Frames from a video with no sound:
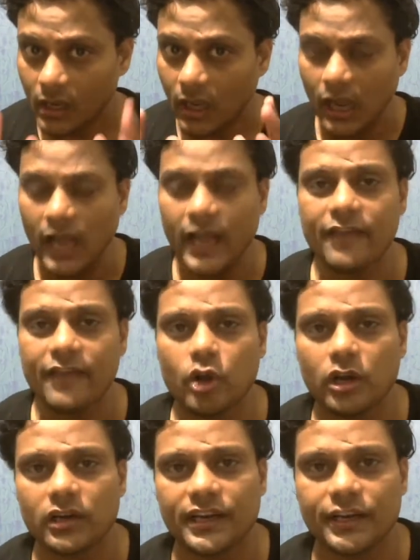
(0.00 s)
I have
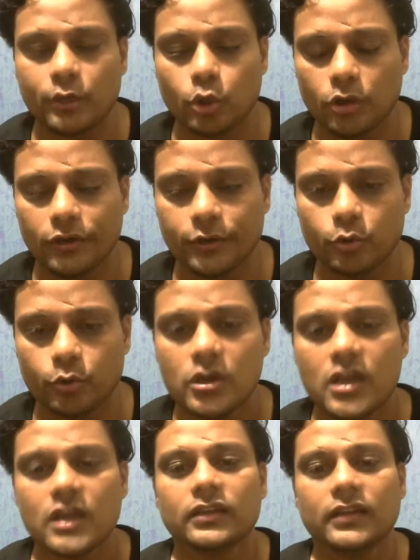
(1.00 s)
already told you
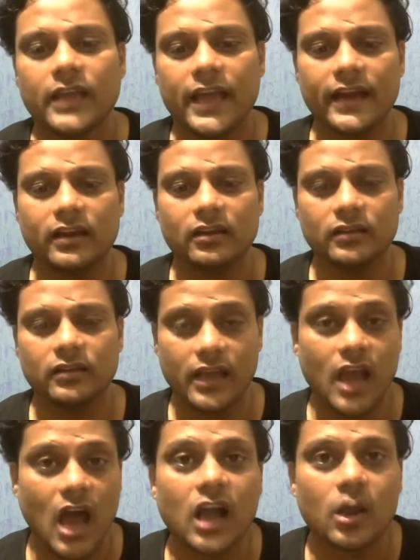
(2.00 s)
that
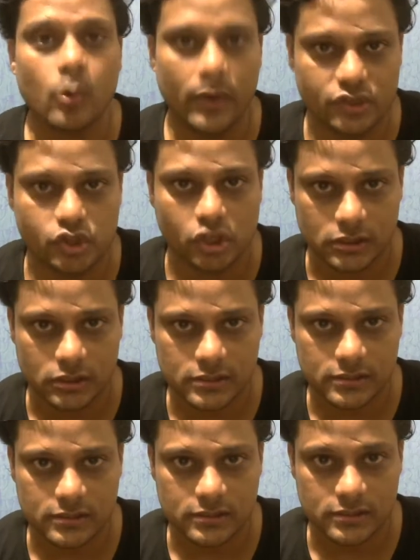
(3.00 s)
there are
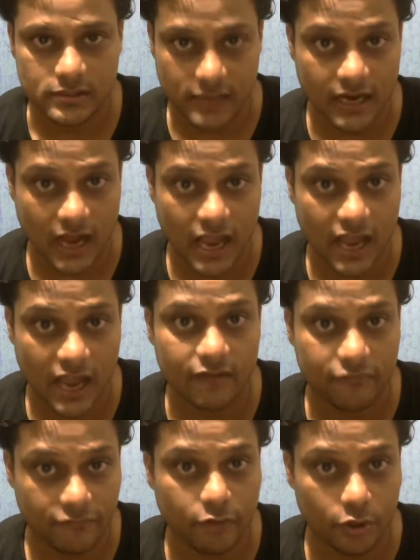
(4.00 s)
questions that I
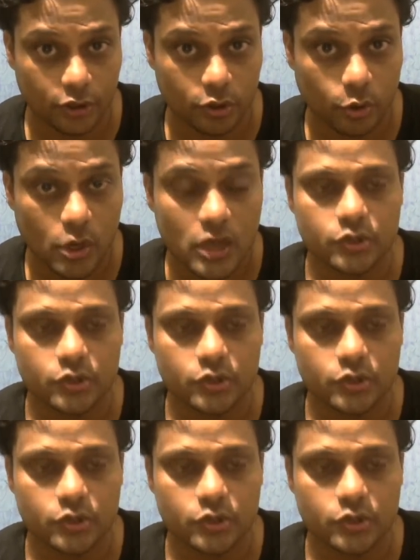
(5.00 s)
have for you.